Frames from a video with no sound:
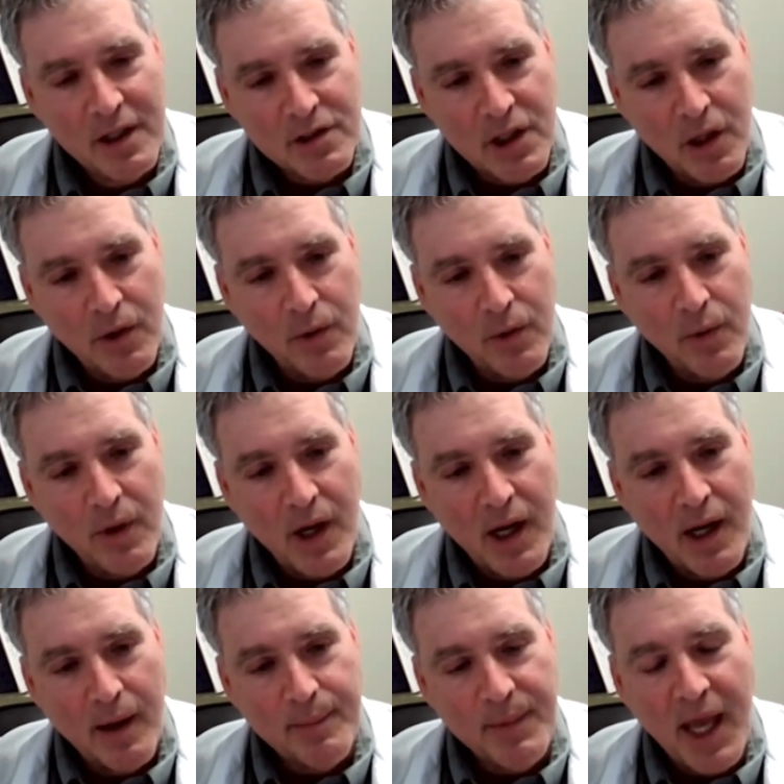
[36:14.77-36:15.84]
So
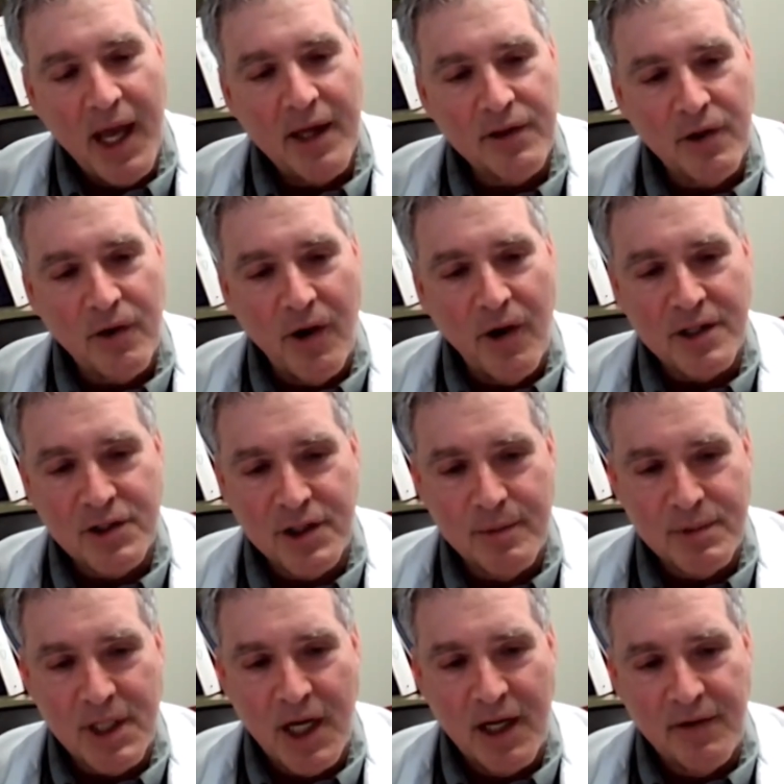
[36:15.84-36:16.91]
yeah, there are
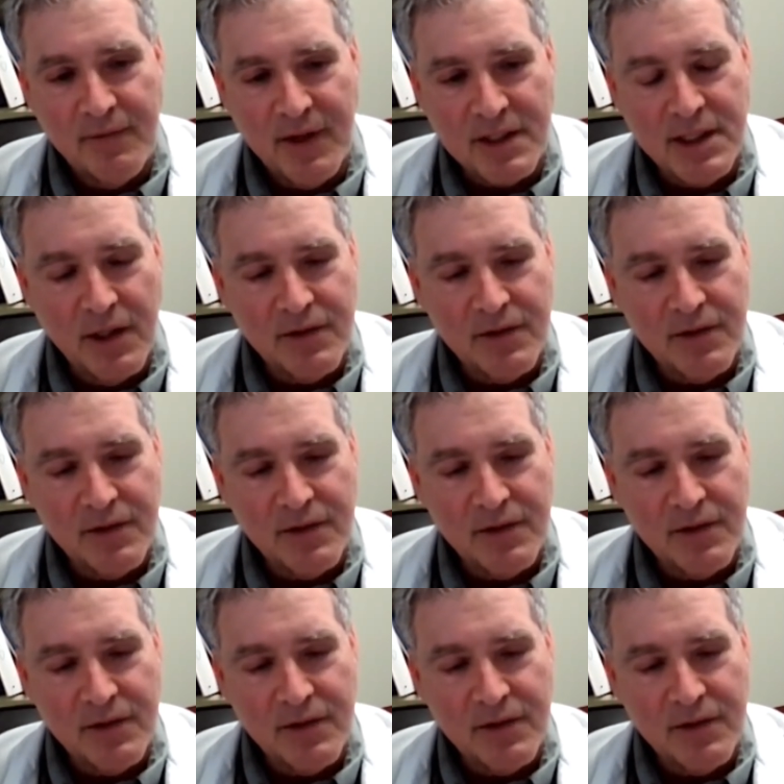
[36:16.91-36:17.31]
some side effects.